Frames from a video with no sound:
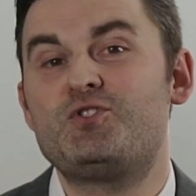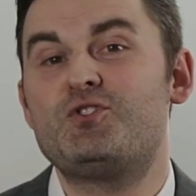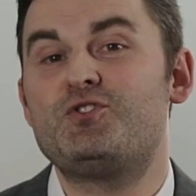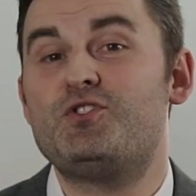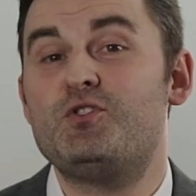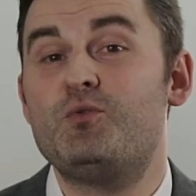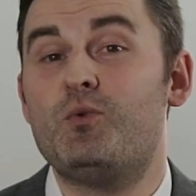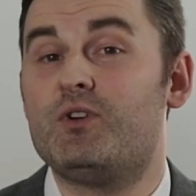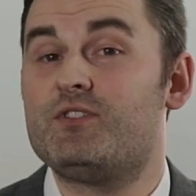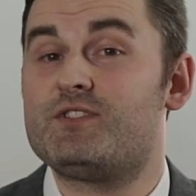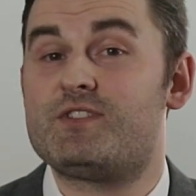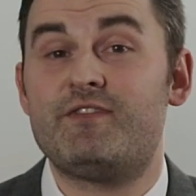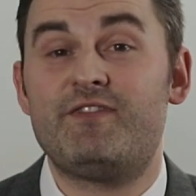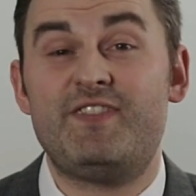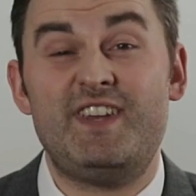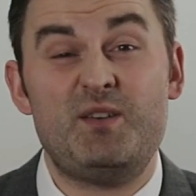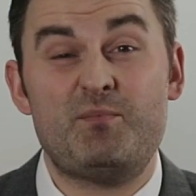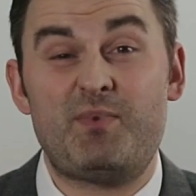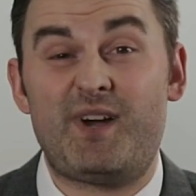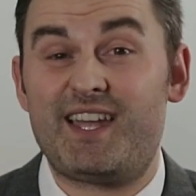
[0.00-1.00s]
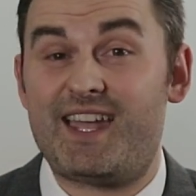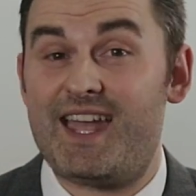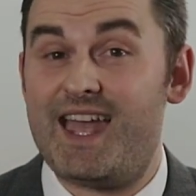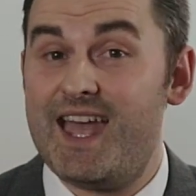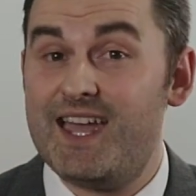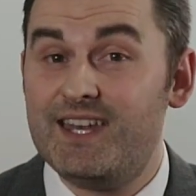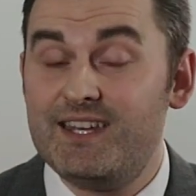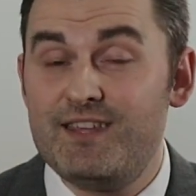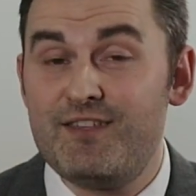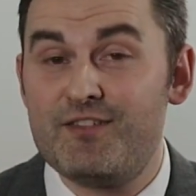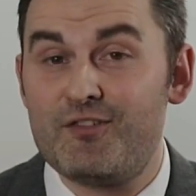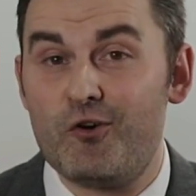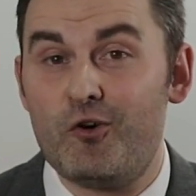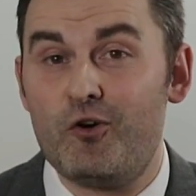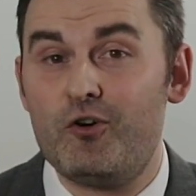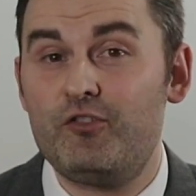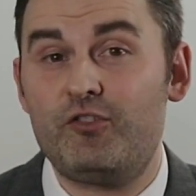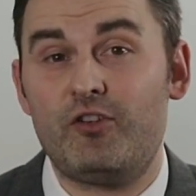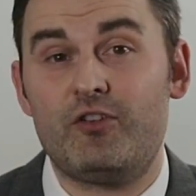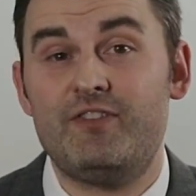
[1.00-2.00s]
should you want to feedback any
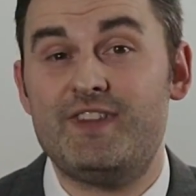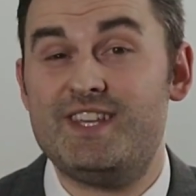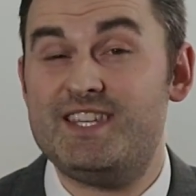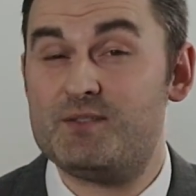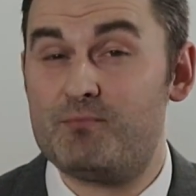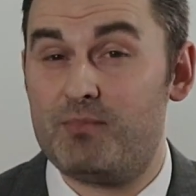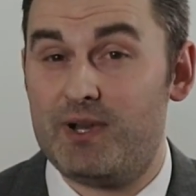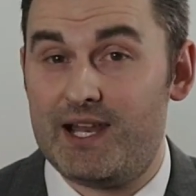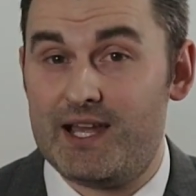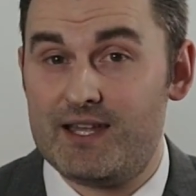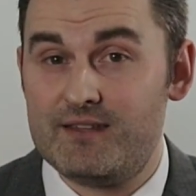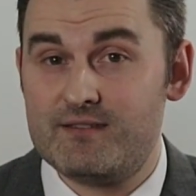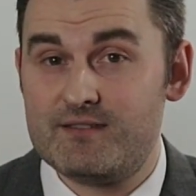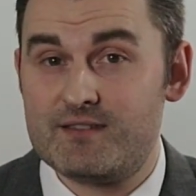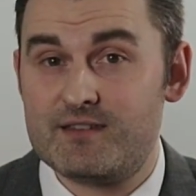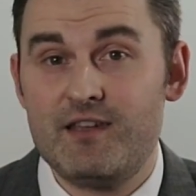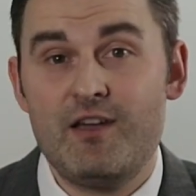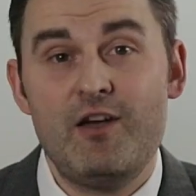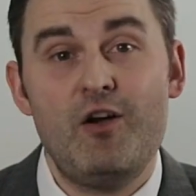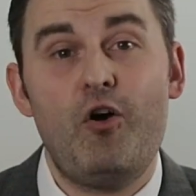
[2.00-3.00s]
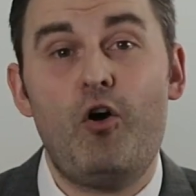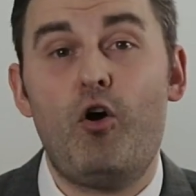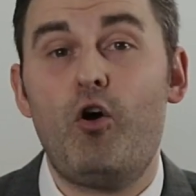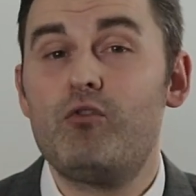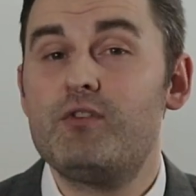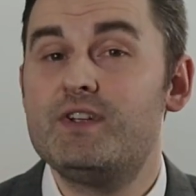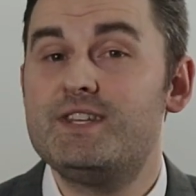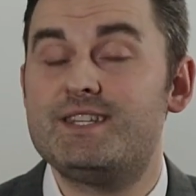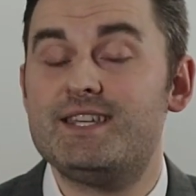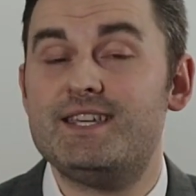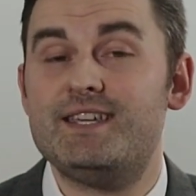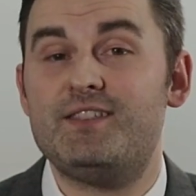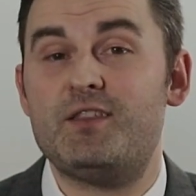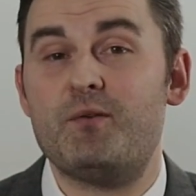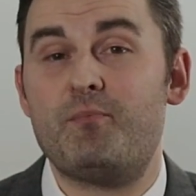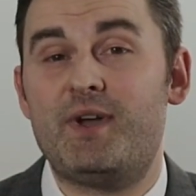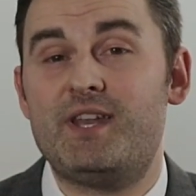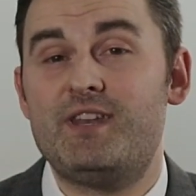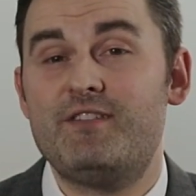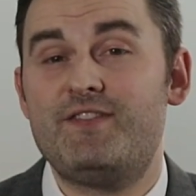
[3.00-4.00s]
thoughts on these plans or indeed
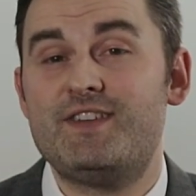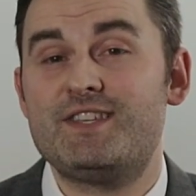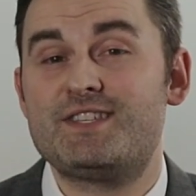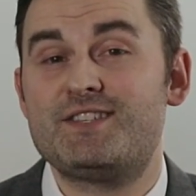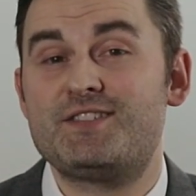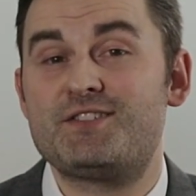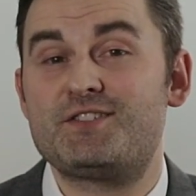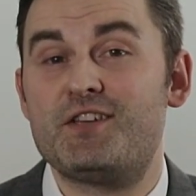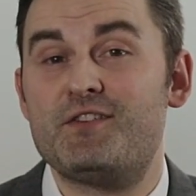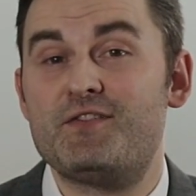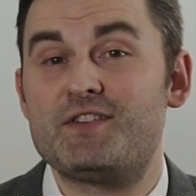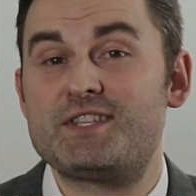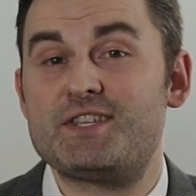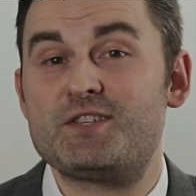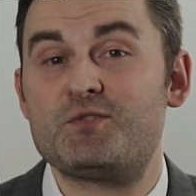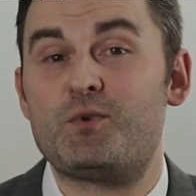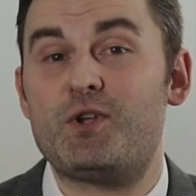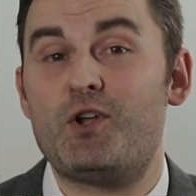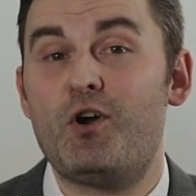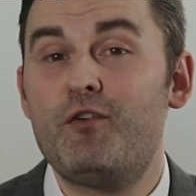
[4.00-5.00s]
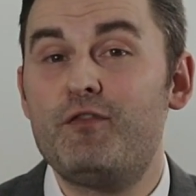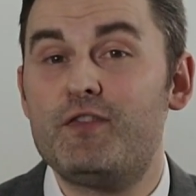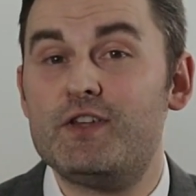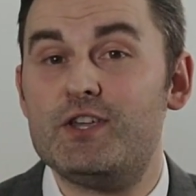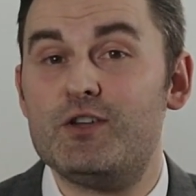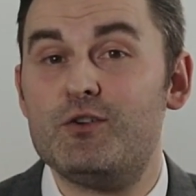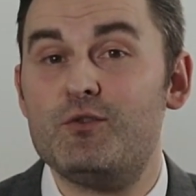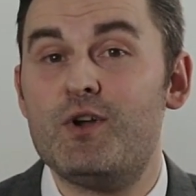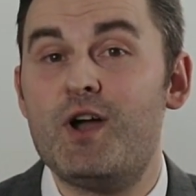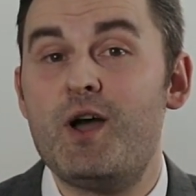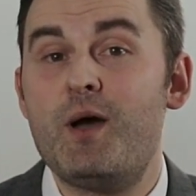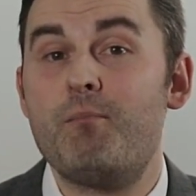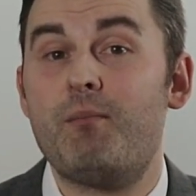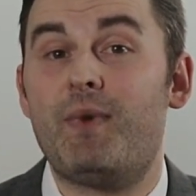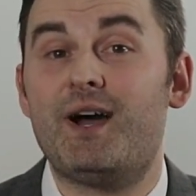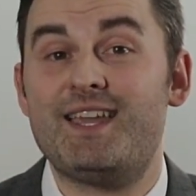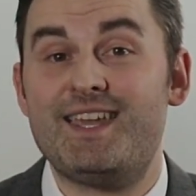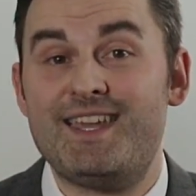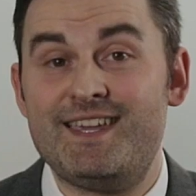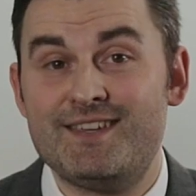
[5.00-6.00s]
the benefits and services we offer you,
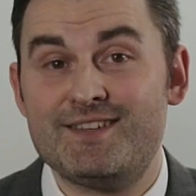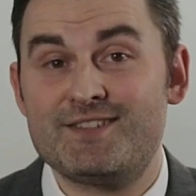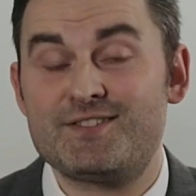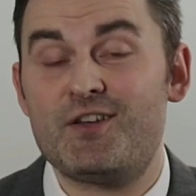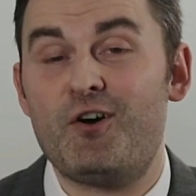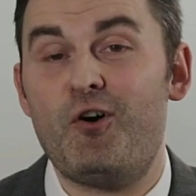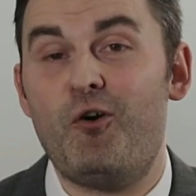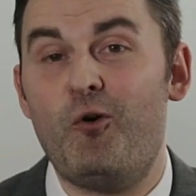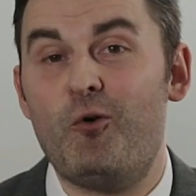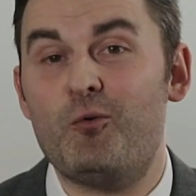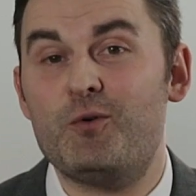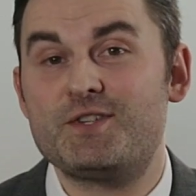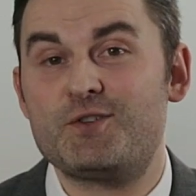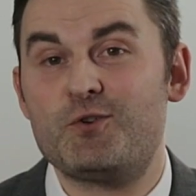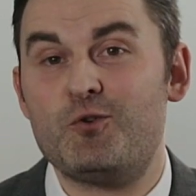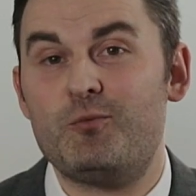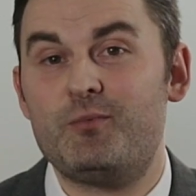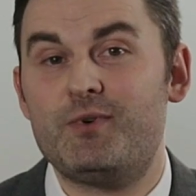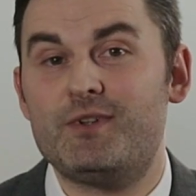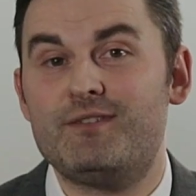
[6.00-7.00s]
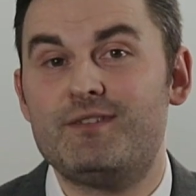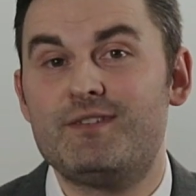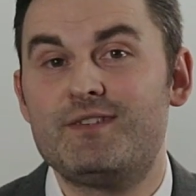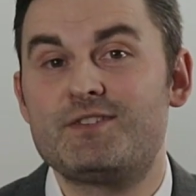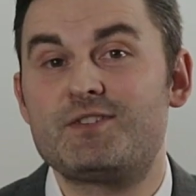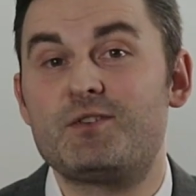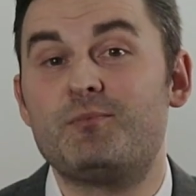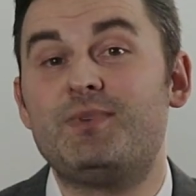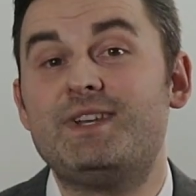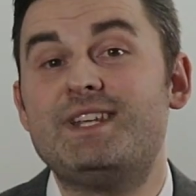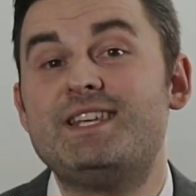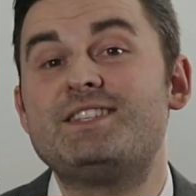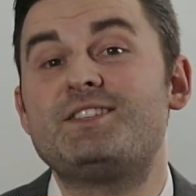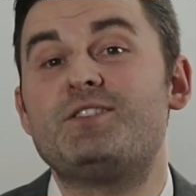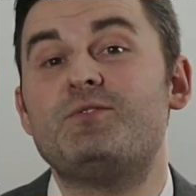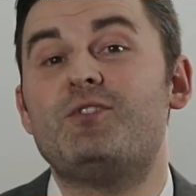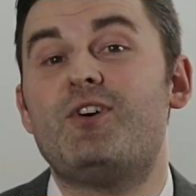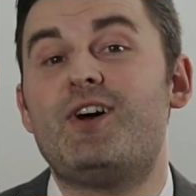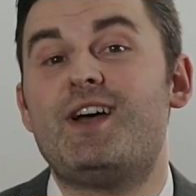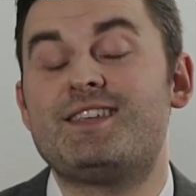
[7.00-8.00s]
my ears are always open. So please
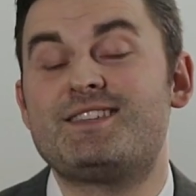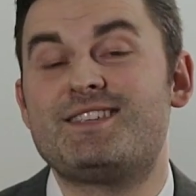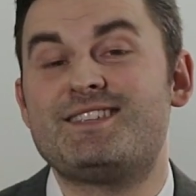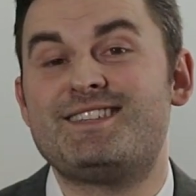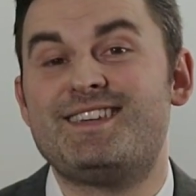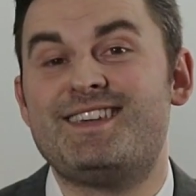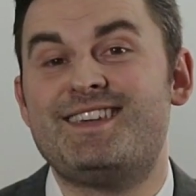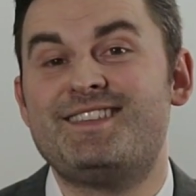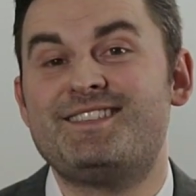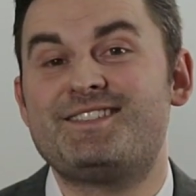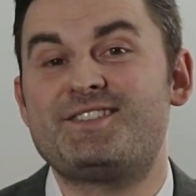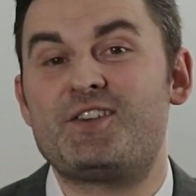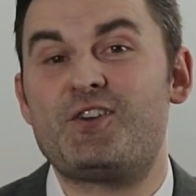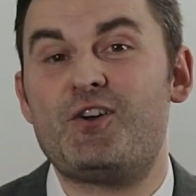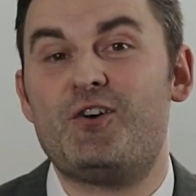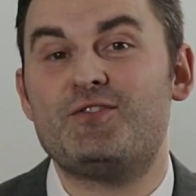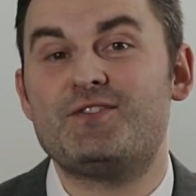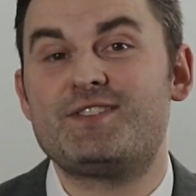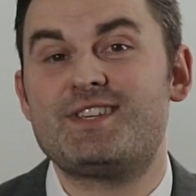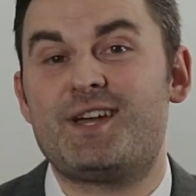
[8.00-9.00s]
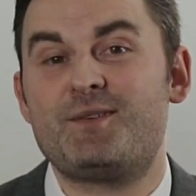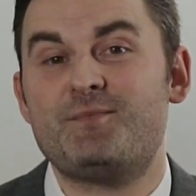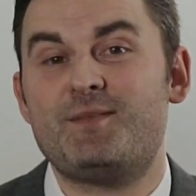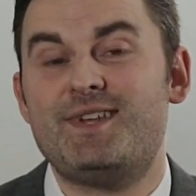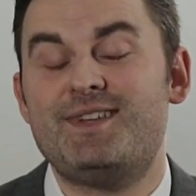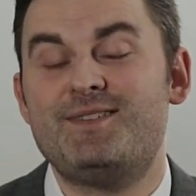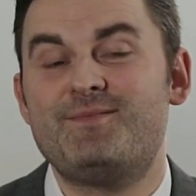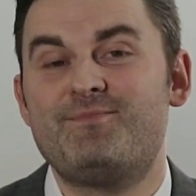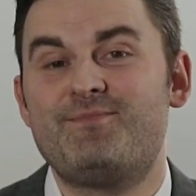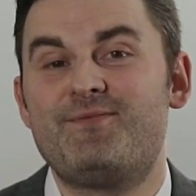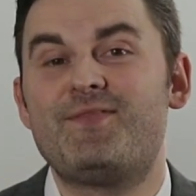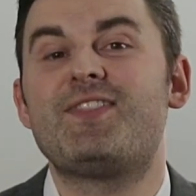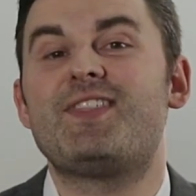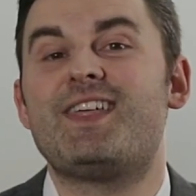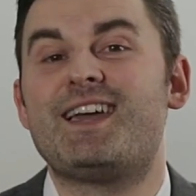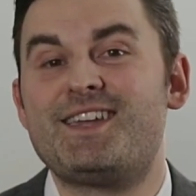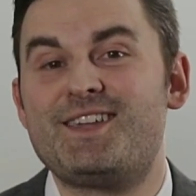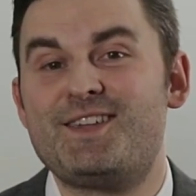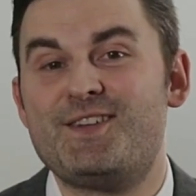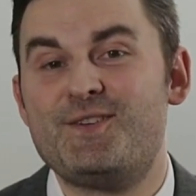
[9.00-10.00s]
do not hesitate to contact me.
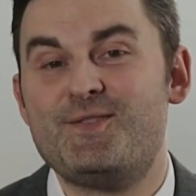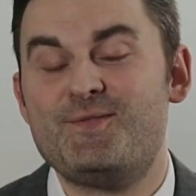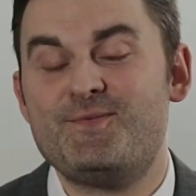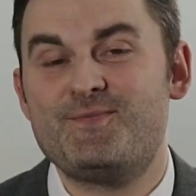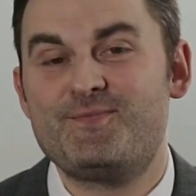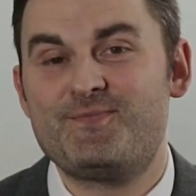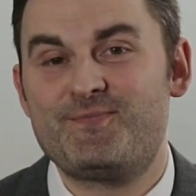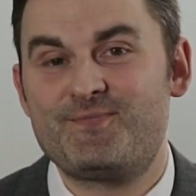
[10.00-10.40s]
Thank you.